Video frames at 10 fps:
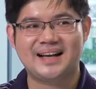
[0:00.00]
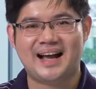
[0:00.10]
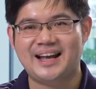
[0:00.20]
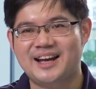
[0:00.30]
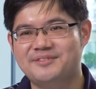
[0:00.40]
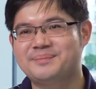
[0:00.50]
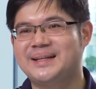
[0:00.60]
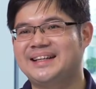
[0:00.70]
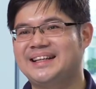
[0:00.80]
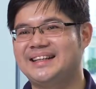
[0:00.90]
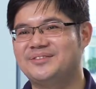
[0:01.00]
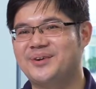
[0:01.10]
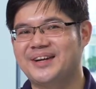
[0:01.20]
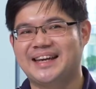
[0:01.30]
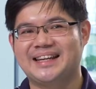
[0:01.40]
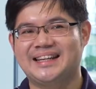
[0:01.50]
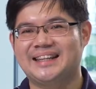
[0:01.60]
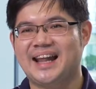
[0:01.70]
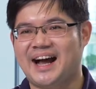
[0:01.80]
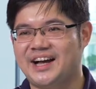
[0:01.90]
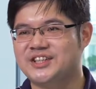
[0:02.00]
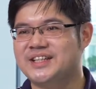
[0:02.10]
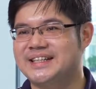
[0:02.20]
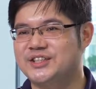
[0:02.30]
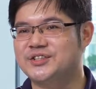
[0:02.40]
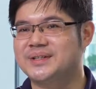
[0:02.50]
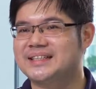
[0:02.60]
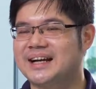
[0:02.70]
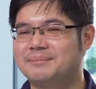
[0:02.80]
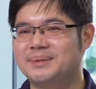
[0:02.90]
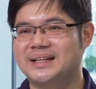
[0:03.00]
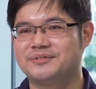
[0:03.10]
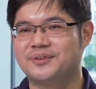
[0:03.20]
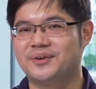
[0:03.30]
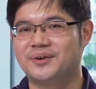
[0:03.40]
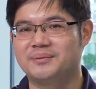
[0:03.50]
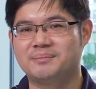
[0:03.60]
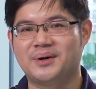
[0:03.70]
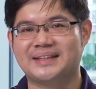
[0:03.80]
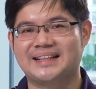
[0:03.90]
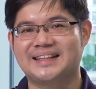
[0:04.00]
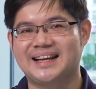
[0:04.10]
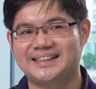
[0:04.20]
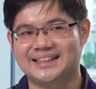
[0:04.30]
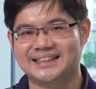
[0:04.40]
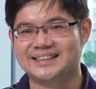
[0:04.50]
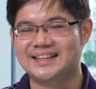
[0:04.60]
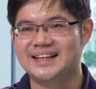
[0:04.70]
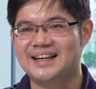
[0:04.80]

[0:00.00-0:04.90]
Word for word: I have been in, working in large insurance company for more than 10 years.